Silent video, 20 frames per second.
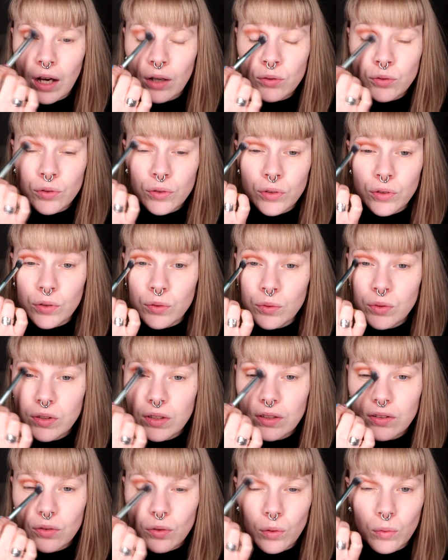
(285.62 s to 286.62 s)
how to use
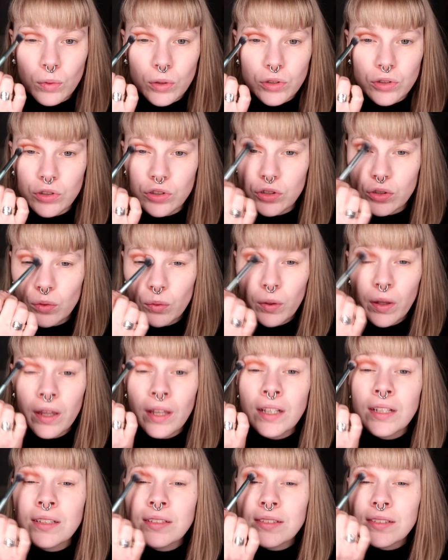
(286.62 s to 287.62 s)
this or what to do with
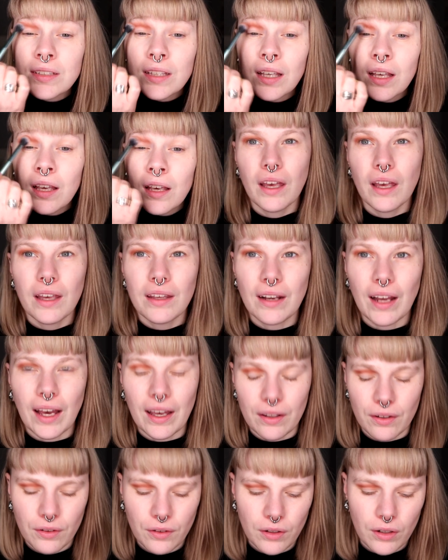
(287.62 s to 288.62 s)
this. And
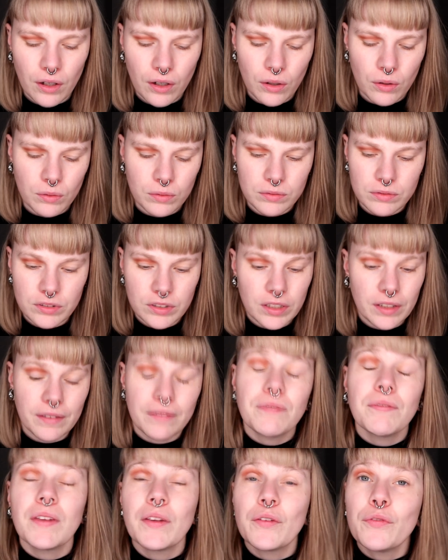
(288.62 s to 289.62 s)
I don't know,
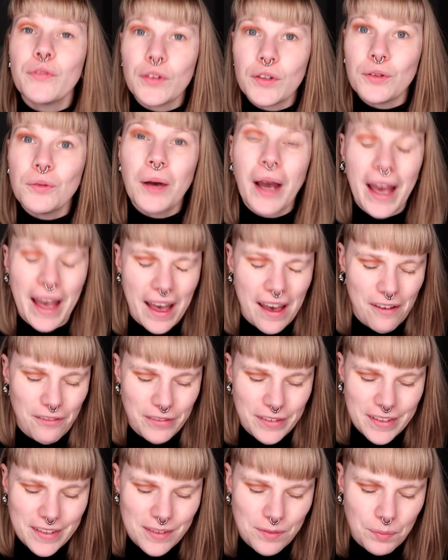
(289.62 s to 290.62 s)
if you
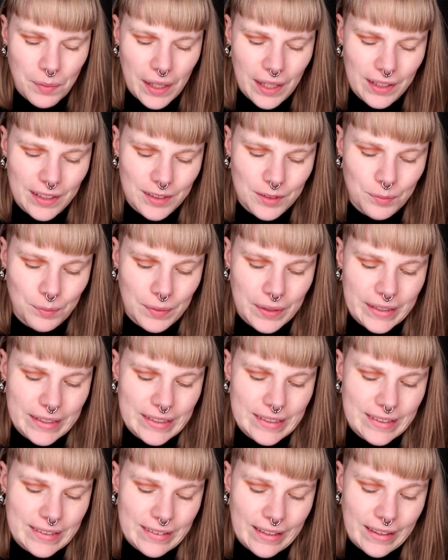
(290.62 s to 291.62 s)
have the spells,
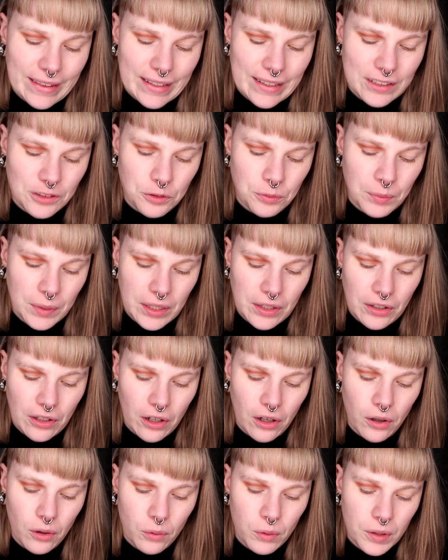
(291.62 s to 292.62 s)
please let me
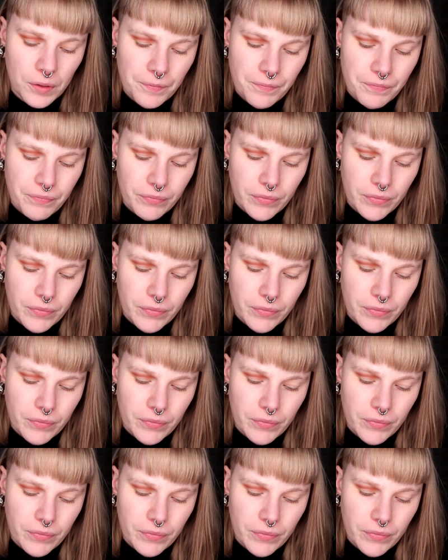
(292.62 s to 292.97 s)
know.